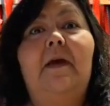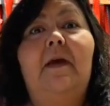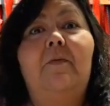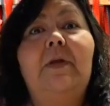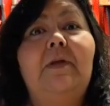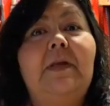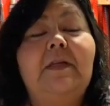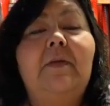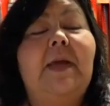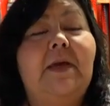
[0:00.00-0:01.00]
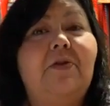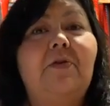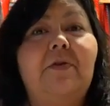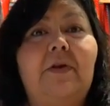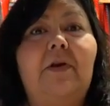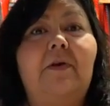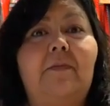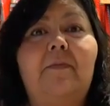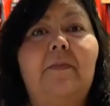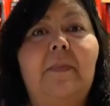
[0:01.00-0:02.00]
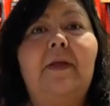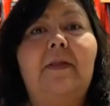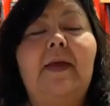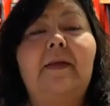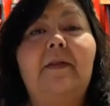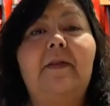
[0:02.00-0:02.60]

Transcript: We need to make sure that that